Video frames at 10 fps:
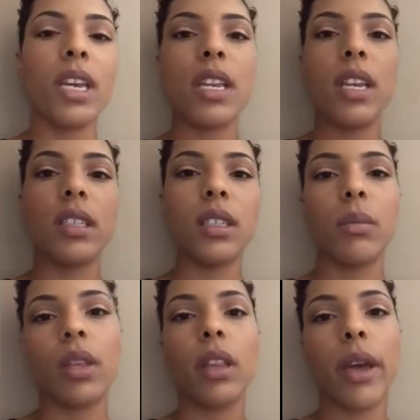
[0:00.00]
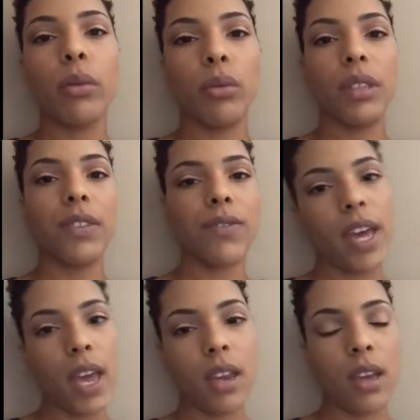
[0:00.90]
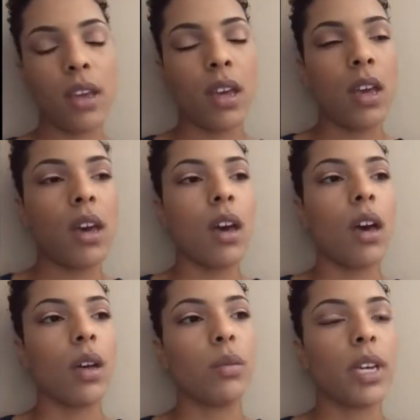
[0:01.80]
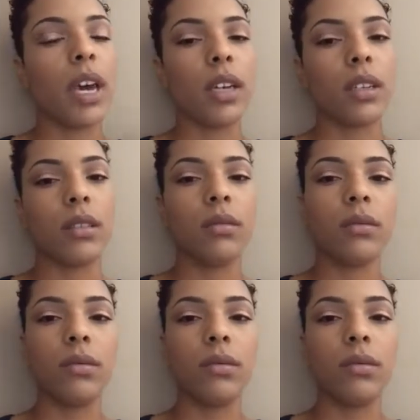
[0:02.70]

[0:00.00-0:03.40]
eating something like really fatty to kind of,